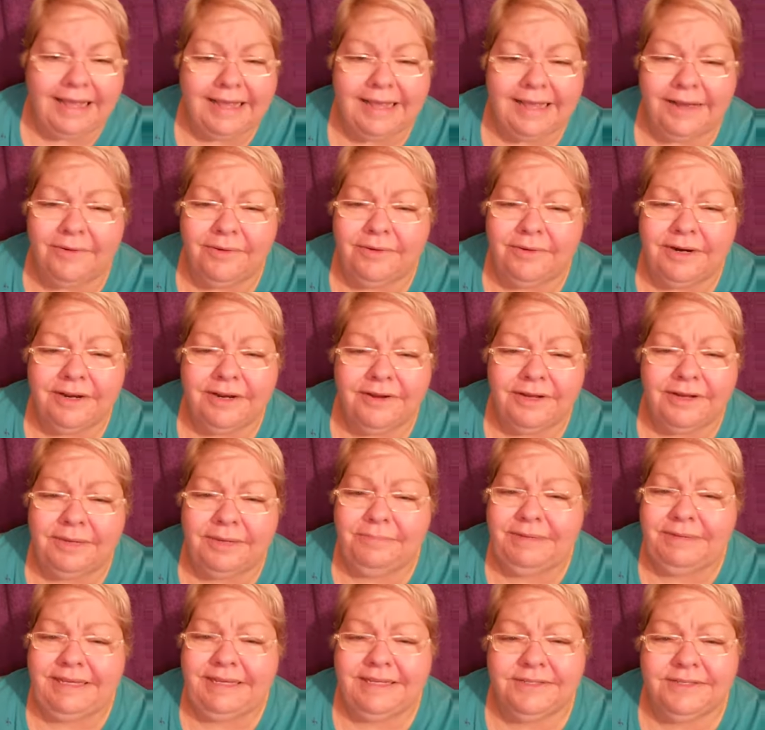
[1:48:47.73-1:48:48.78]
We're going to
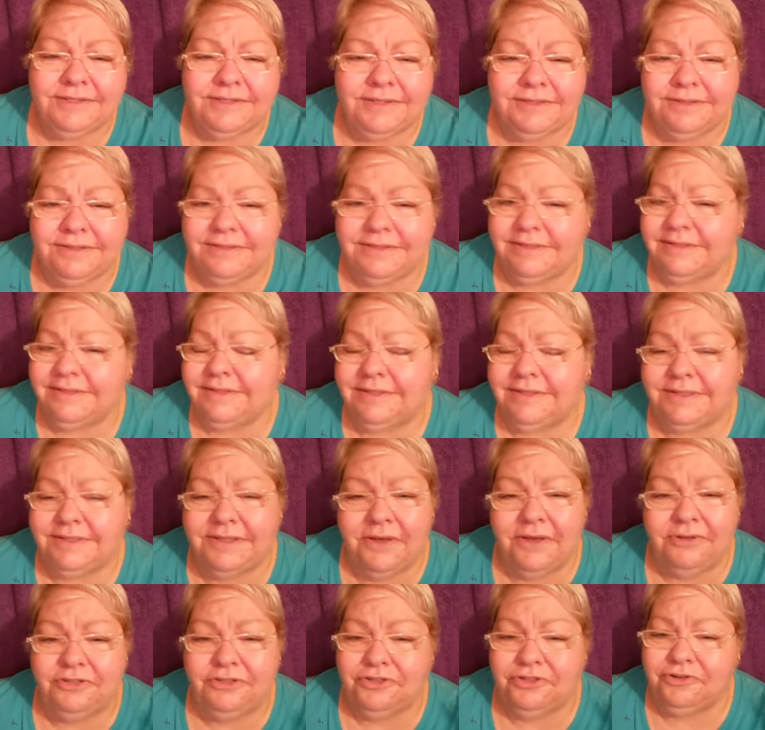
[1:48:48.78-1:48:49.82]
be
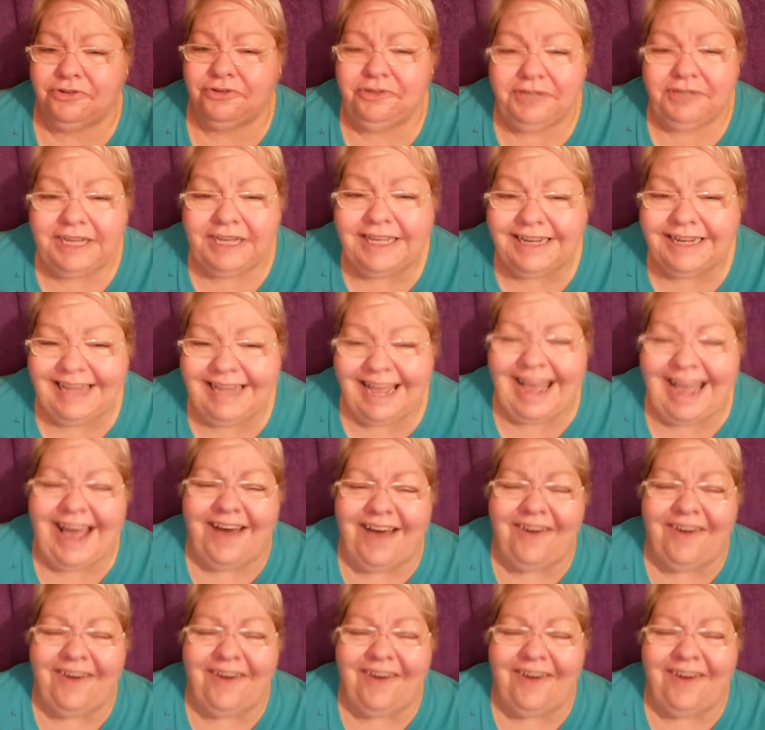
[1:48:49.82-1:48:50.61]
so screwed anyhow.